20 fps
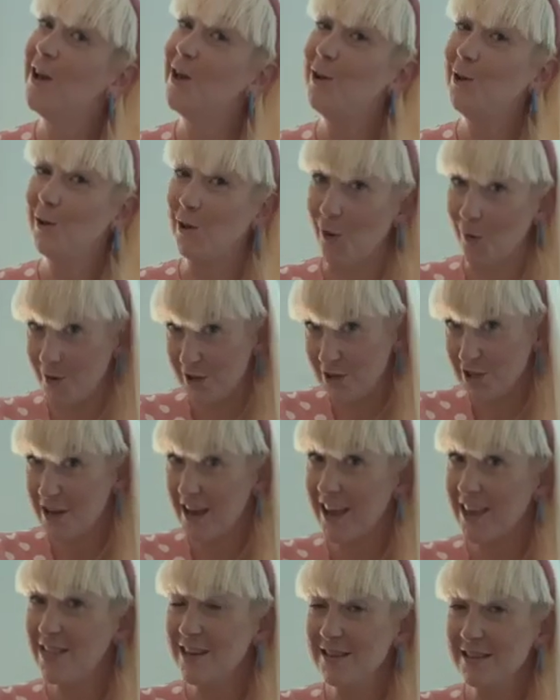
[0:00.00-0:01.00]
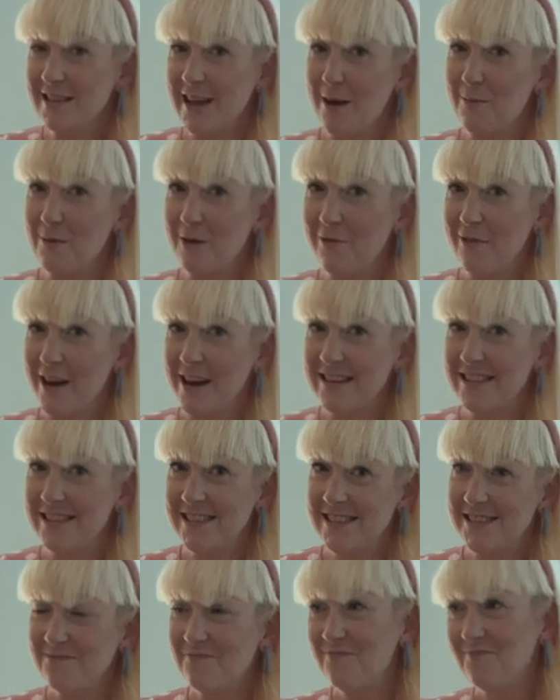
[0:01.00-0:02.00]
go and check those out, my
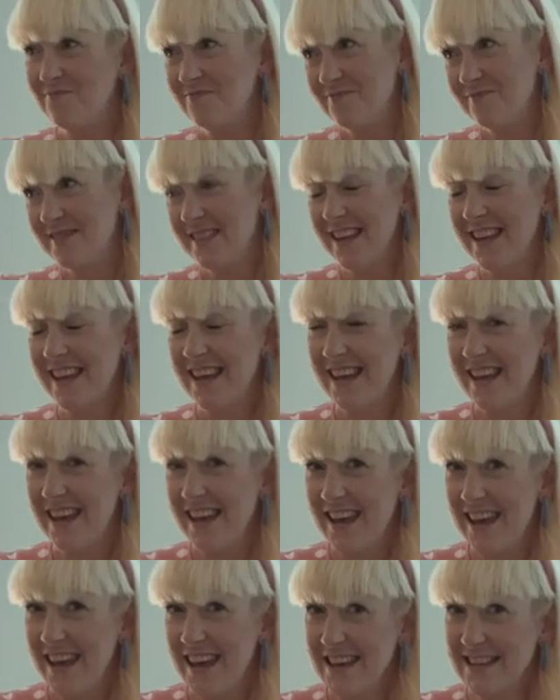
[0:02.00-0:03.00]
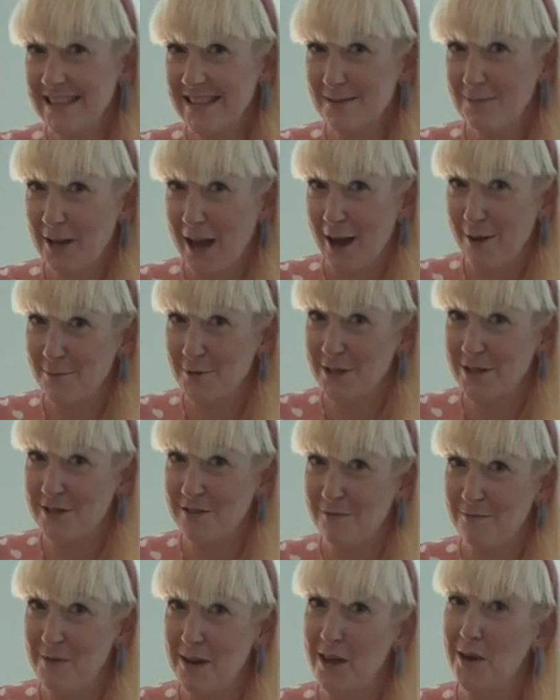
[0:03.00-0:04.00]
friends. Here's some captures
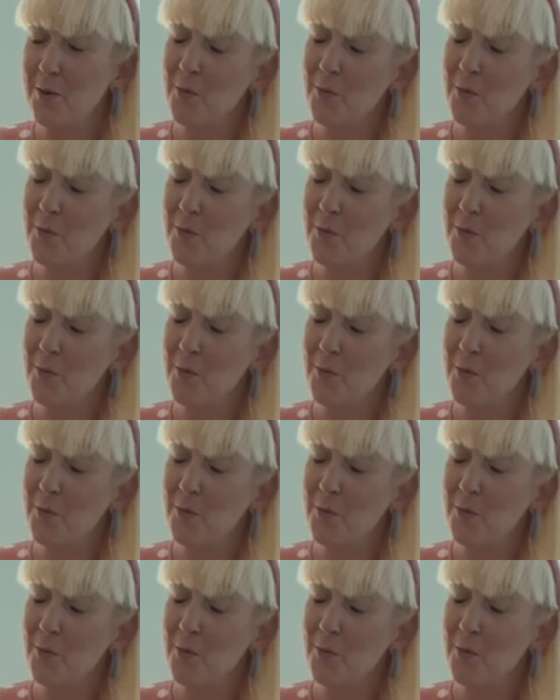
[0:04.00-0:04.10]
of me